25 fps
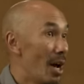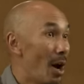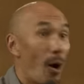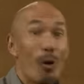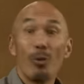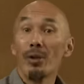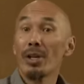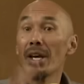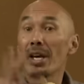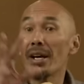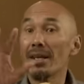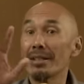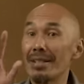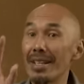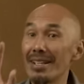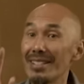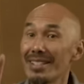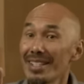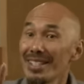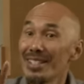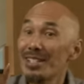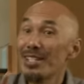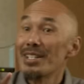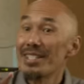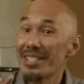oh, yeah, it
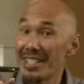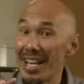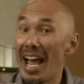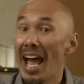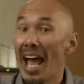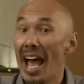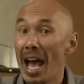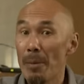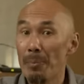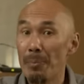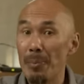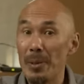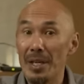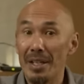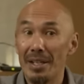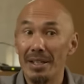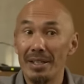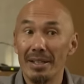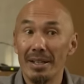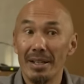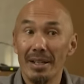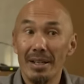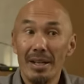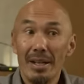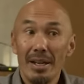doesn't just
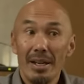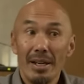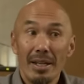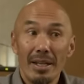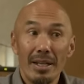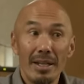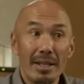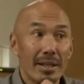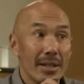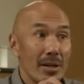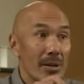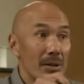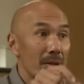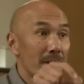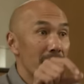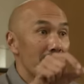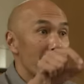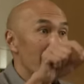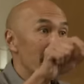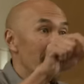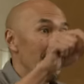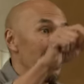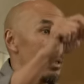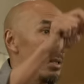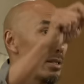happen. He goes,
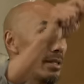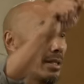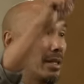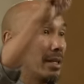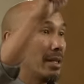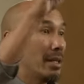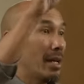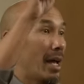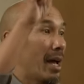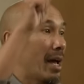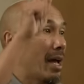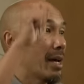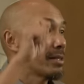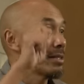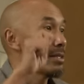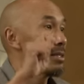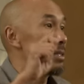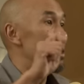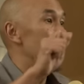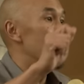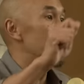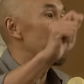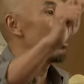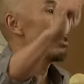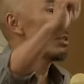it, it has,
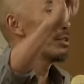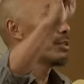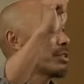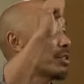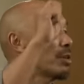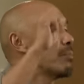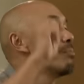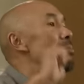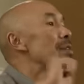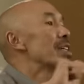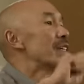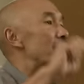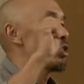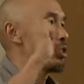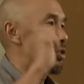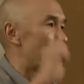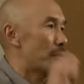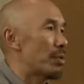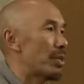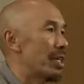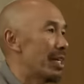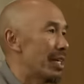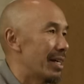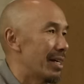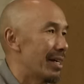it's, there's a
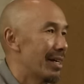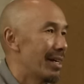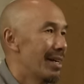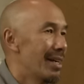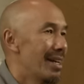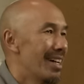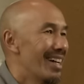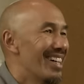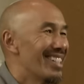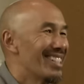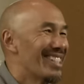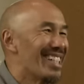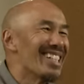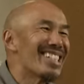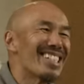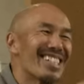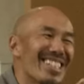mystery. See,